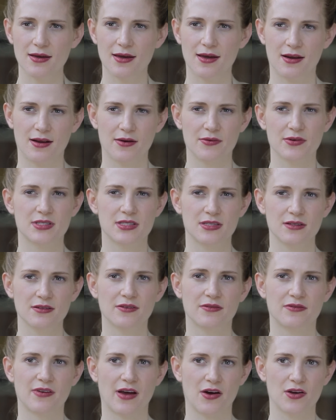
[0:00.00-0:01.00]
and I was still
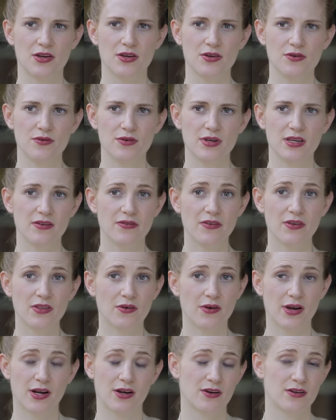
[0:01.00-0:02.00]
of value, even though
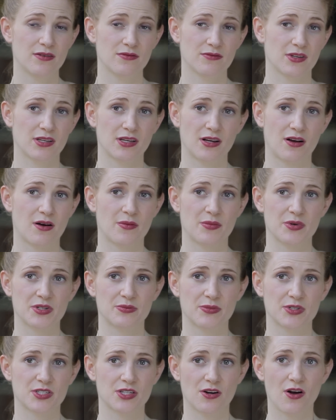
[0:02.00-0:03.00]
I couldn't really accomplish
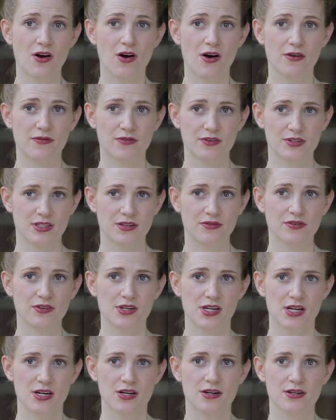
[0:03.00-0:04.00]
much at all for several
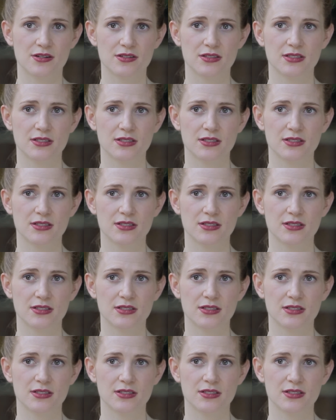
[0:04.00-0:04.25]
years.